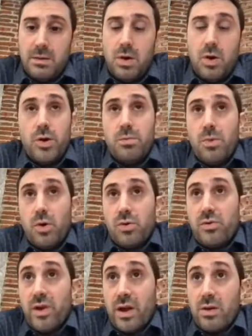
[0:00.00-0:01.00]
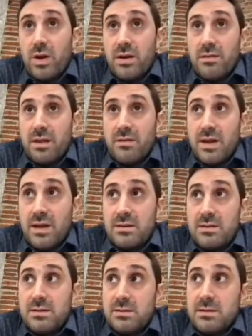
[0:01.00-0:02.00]
Going more granular than
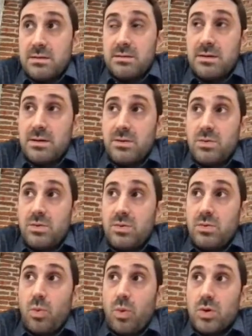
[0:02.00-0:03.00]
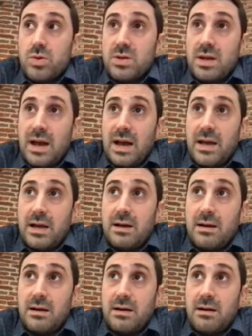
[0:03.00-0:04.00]
that, it was
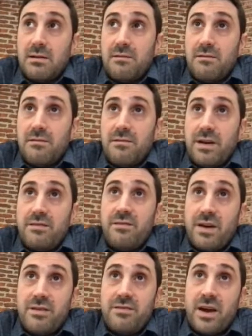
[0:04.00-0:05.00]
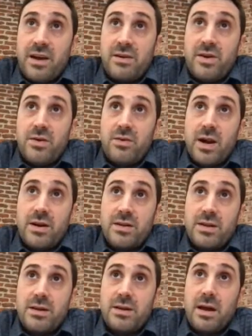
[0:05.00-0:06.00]
very, very fine
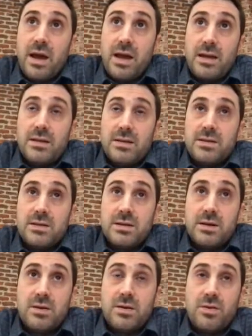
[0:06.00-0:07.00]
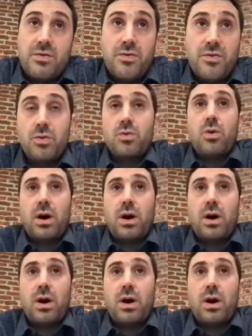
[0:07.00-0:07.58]
granularity, and through